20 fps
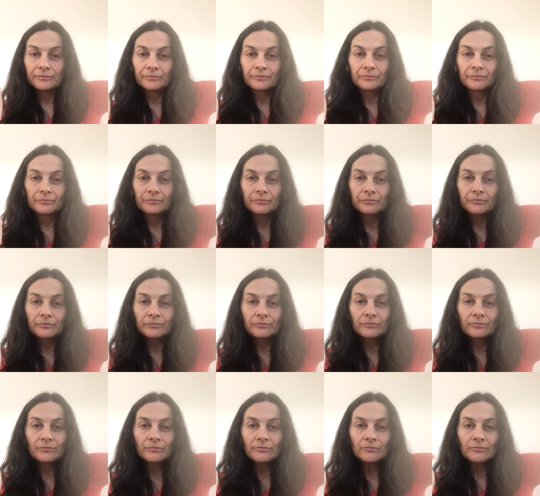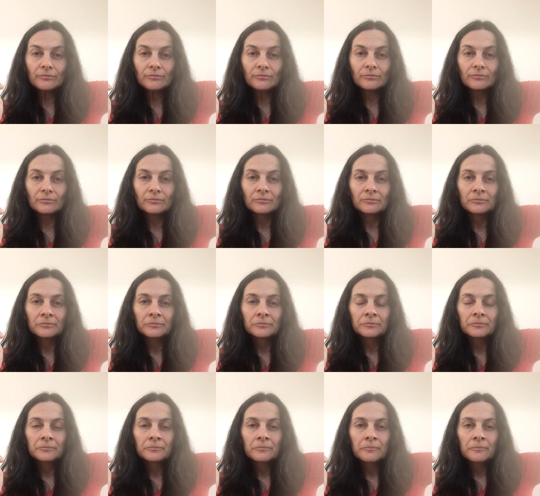(silence)